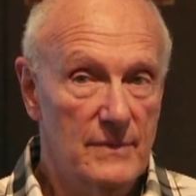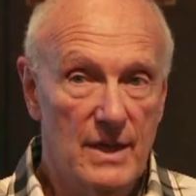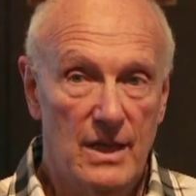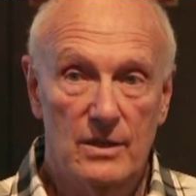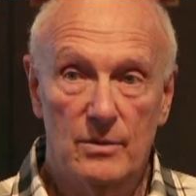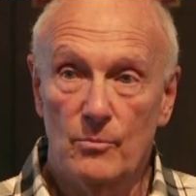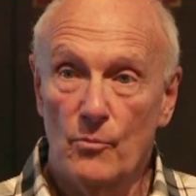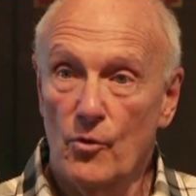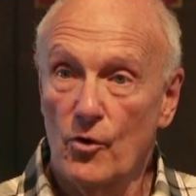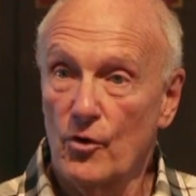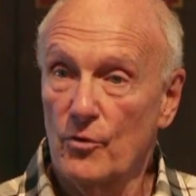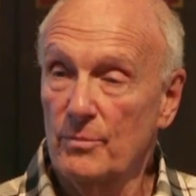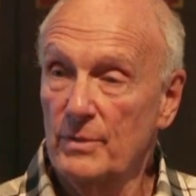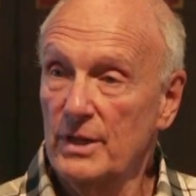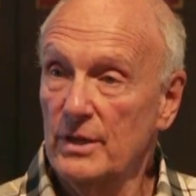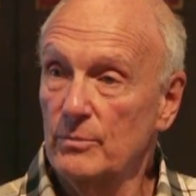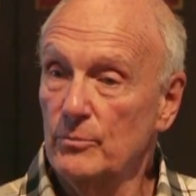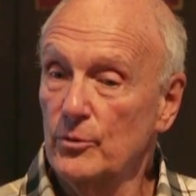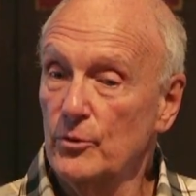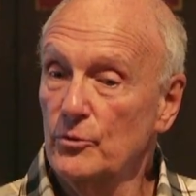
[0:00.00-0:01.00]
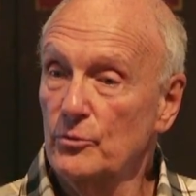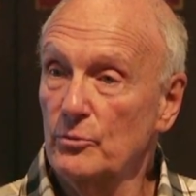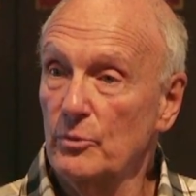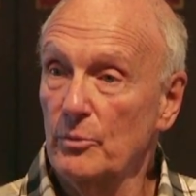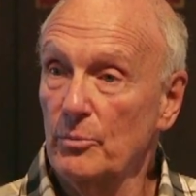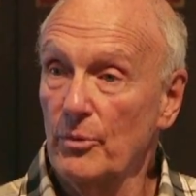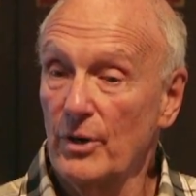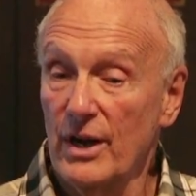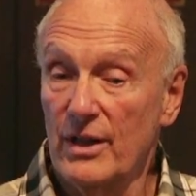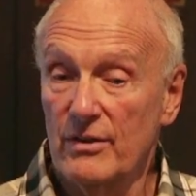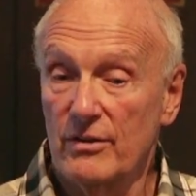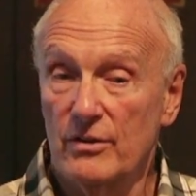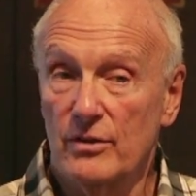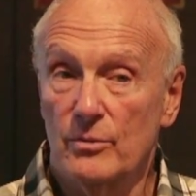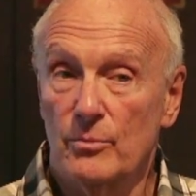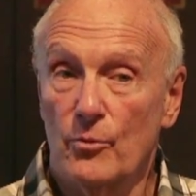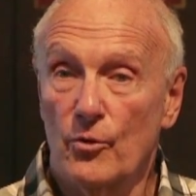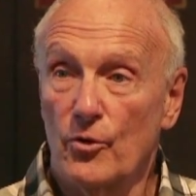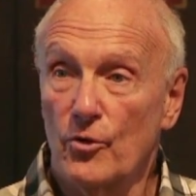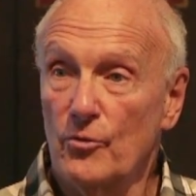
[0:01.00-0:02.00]
And the more of me that moves with breath and the
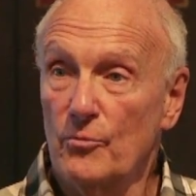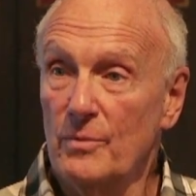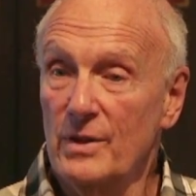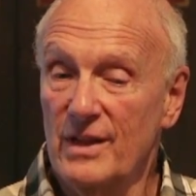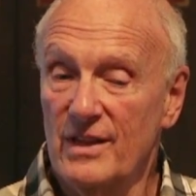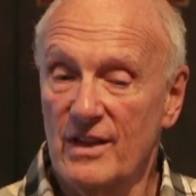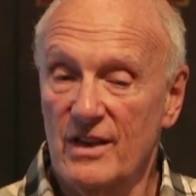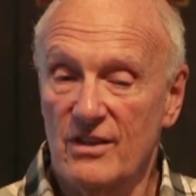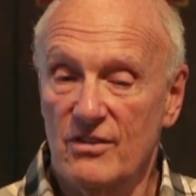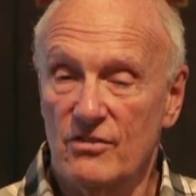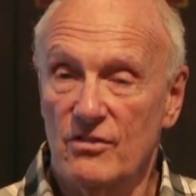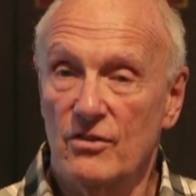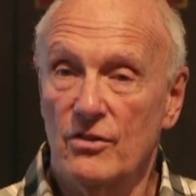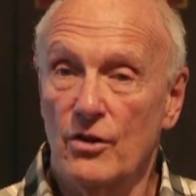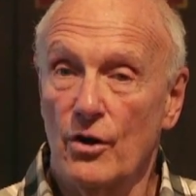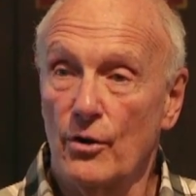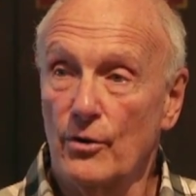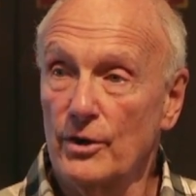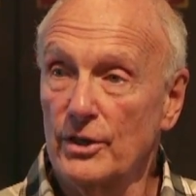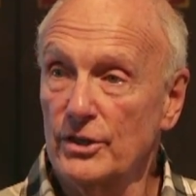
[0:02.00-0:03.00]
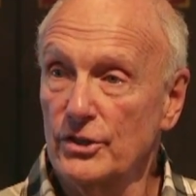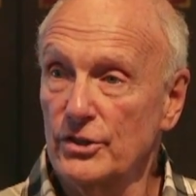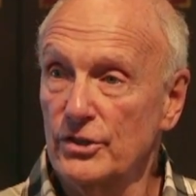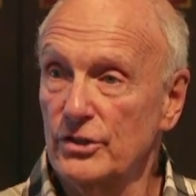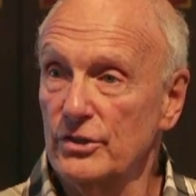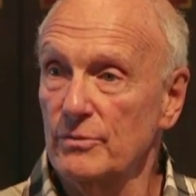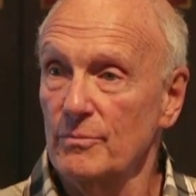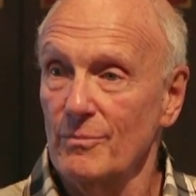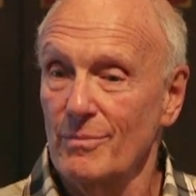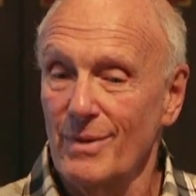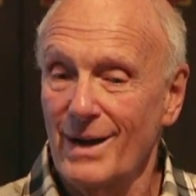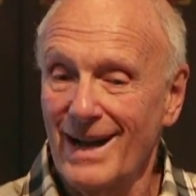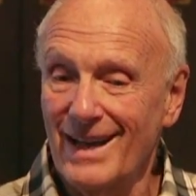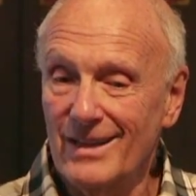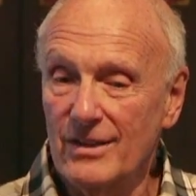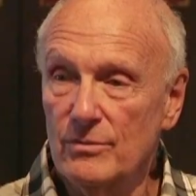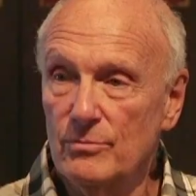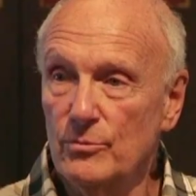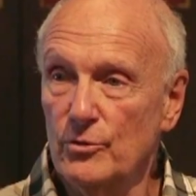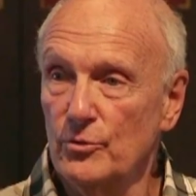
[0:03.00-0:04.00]
more of me that is nourished by
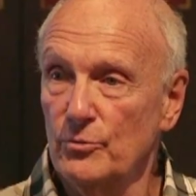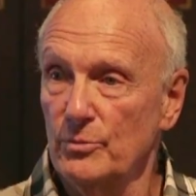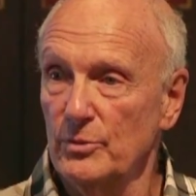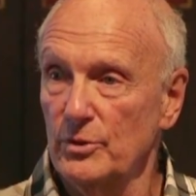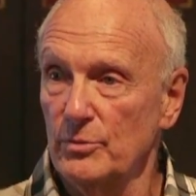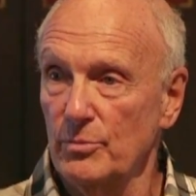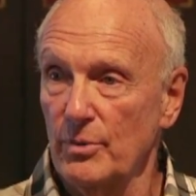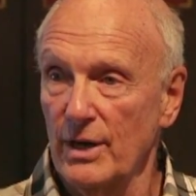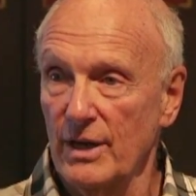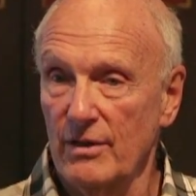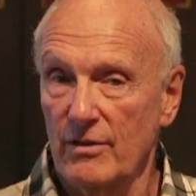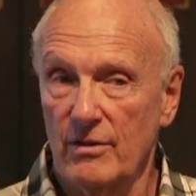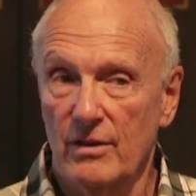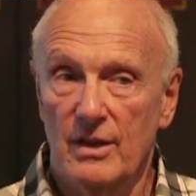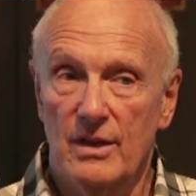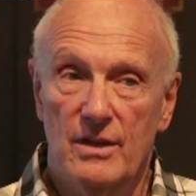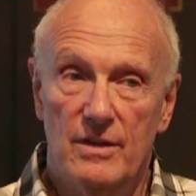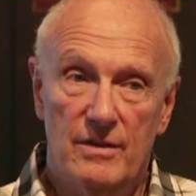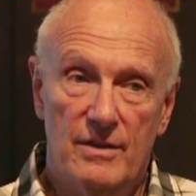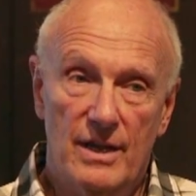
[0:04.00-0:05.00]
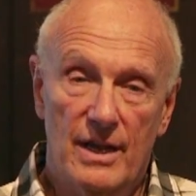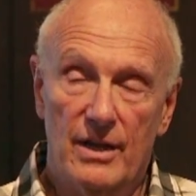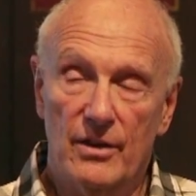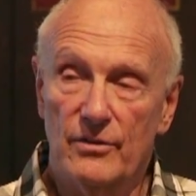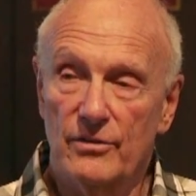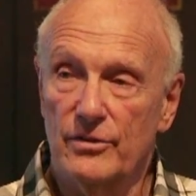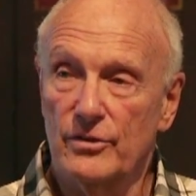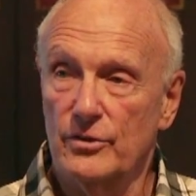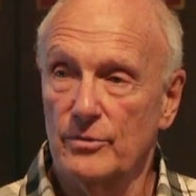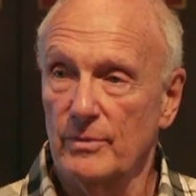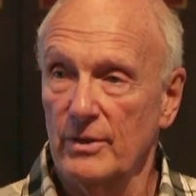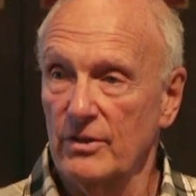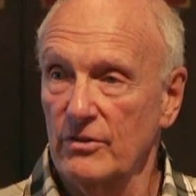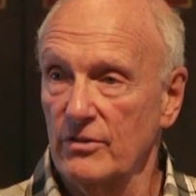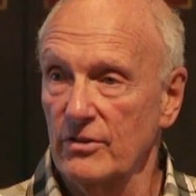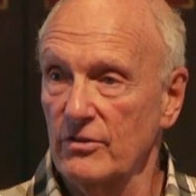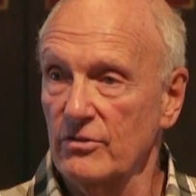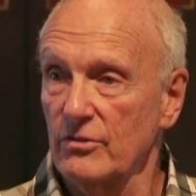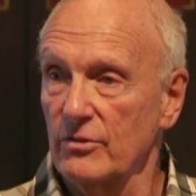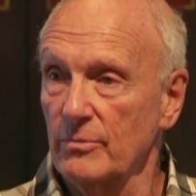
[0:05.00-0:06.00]
the movement of breath, the healthier my
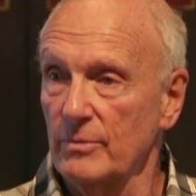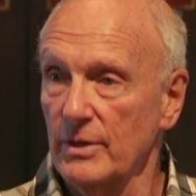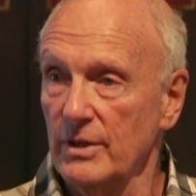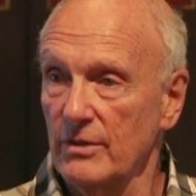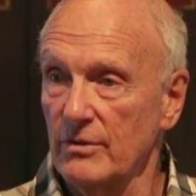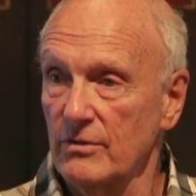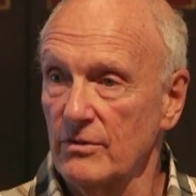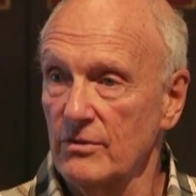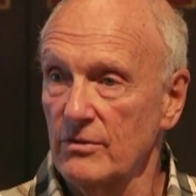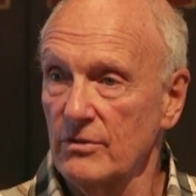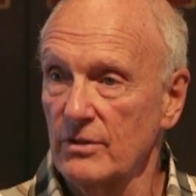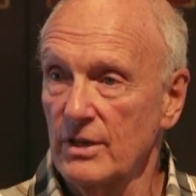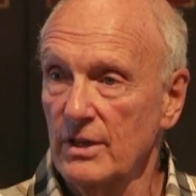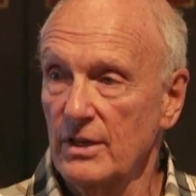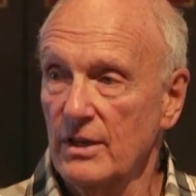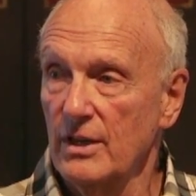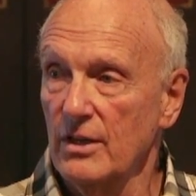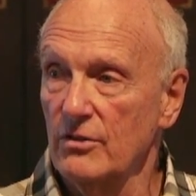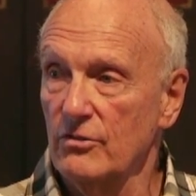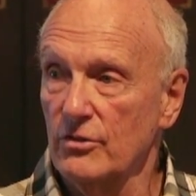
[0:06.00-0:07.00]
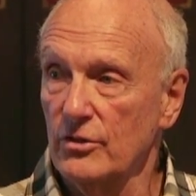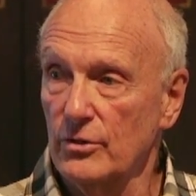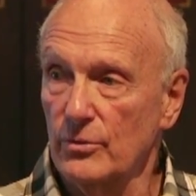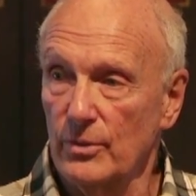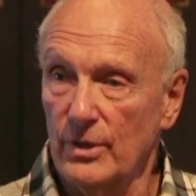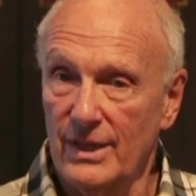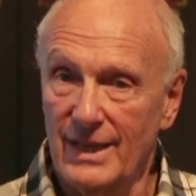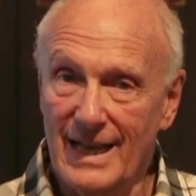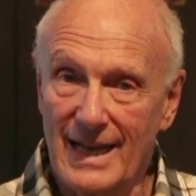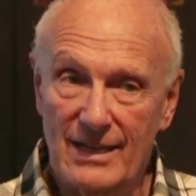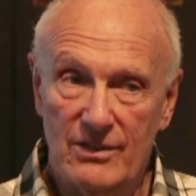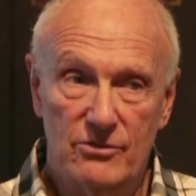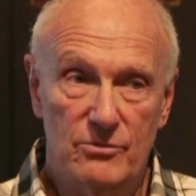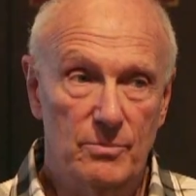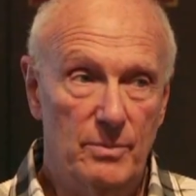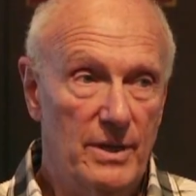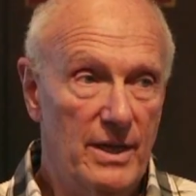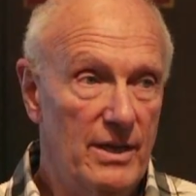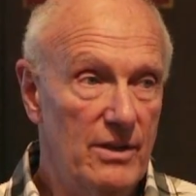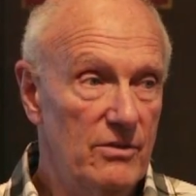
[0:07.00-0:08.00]
system is. It's in a relaxed
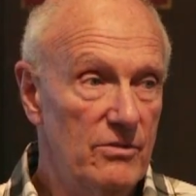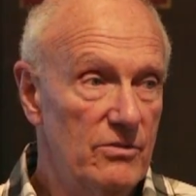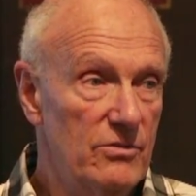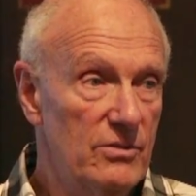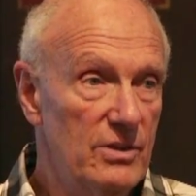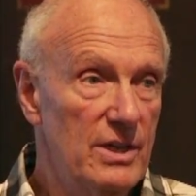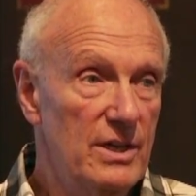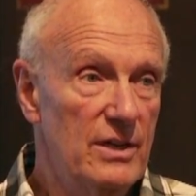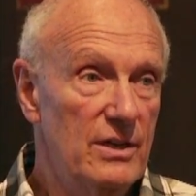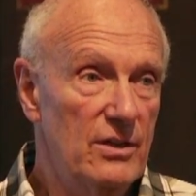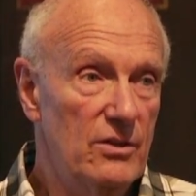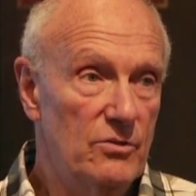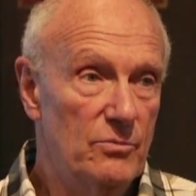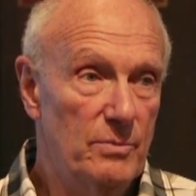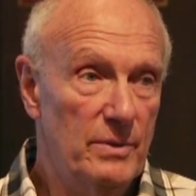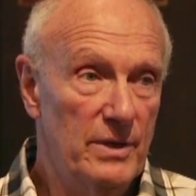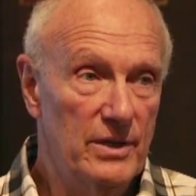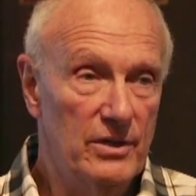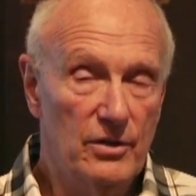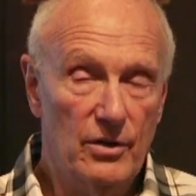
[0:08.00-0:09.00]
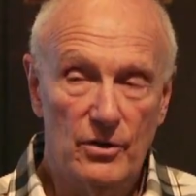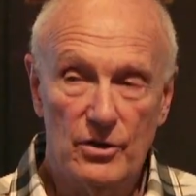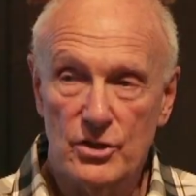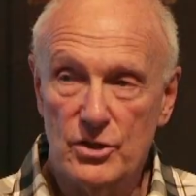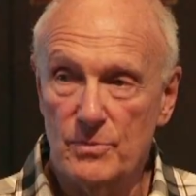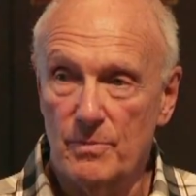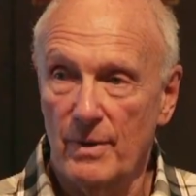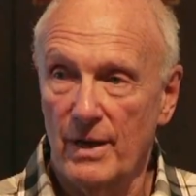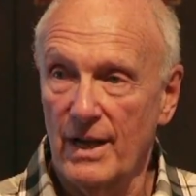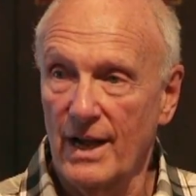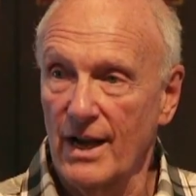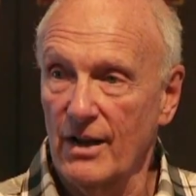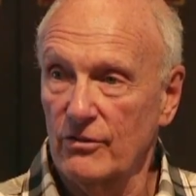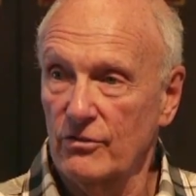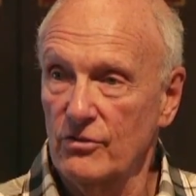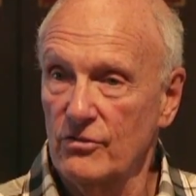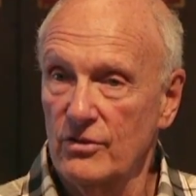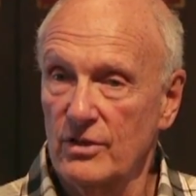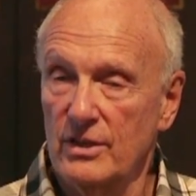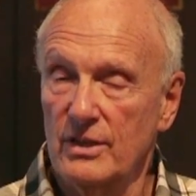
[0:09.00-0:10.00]
place, it's being nourished by
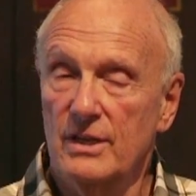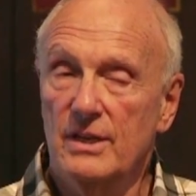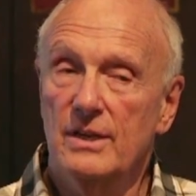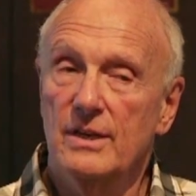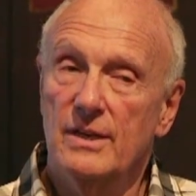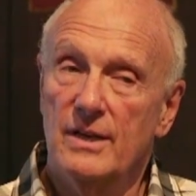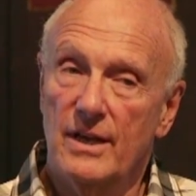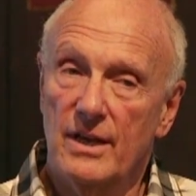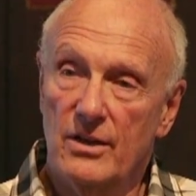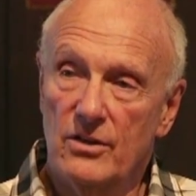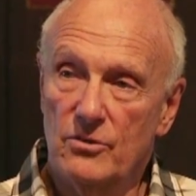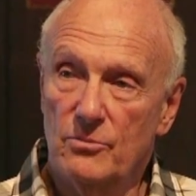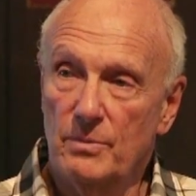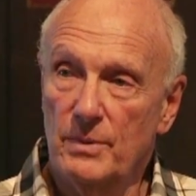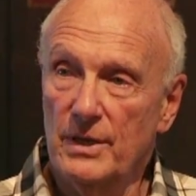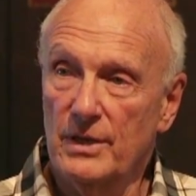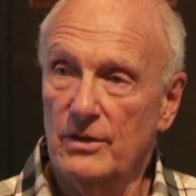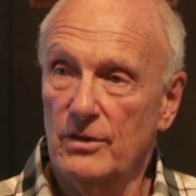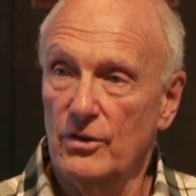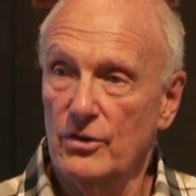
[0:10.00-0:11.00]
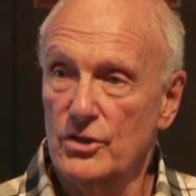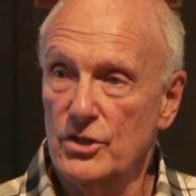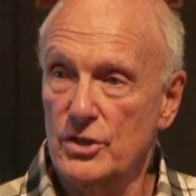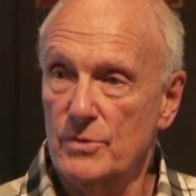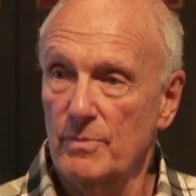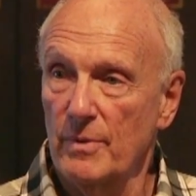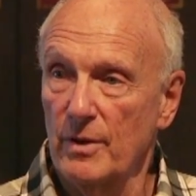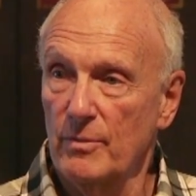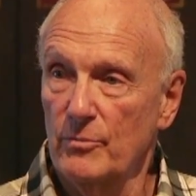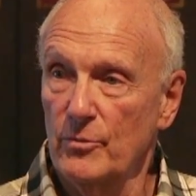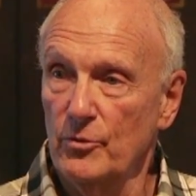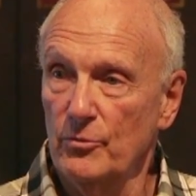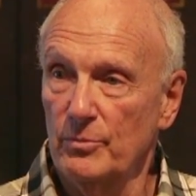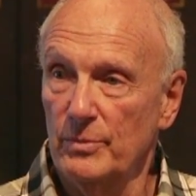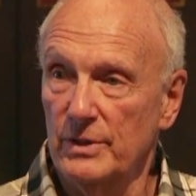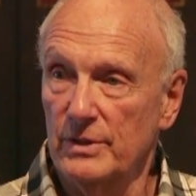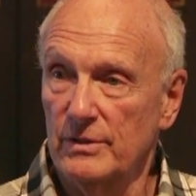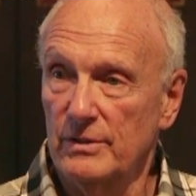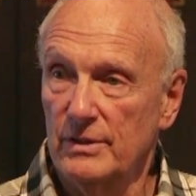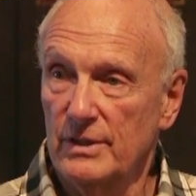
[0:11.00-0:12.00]
oxygen, and it's being nourished by
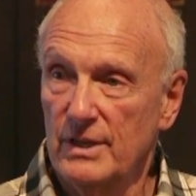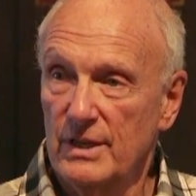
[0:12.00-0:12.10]
movement.